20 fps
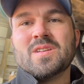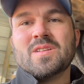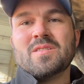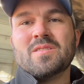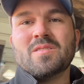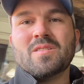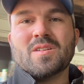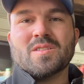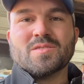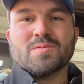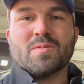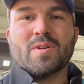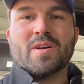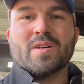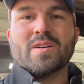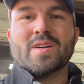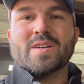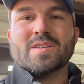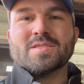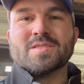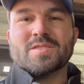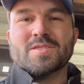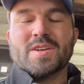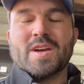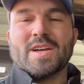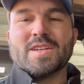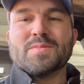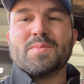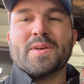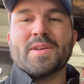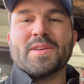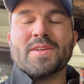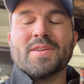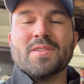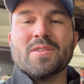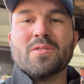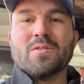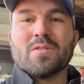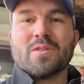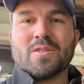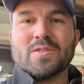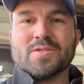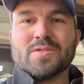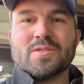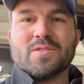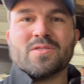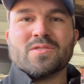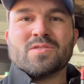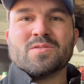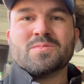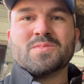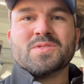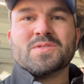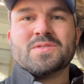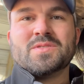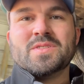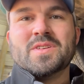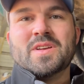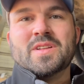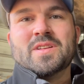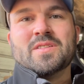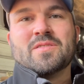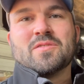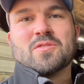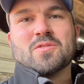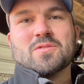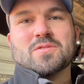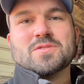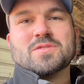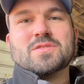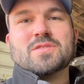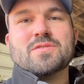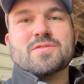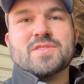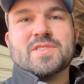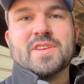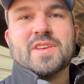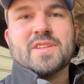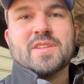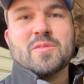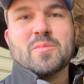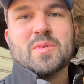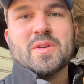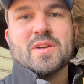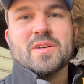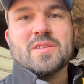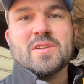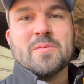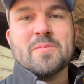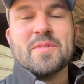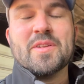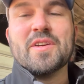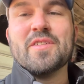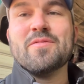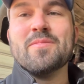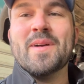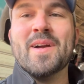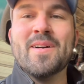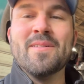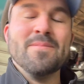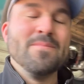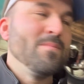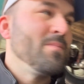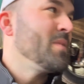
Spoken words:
as well as the Jack Spaniel lower control arms. And then of course you've seen the PLM diff mount.